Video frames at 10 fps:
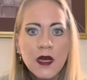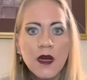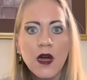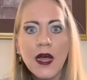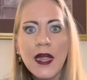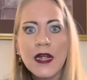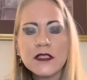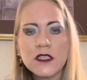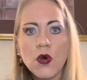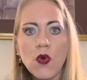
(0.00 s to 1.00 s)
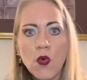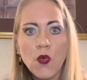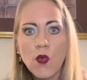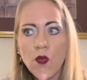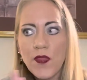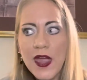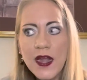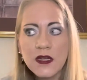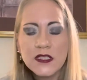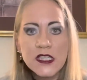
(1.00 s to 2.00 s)
and so they
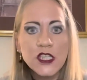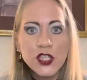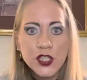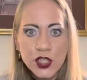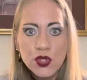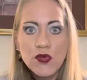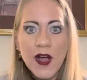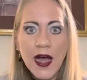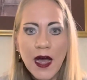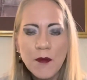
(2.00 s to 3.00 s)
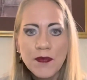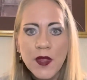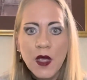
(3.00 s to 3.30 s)
continue to do that,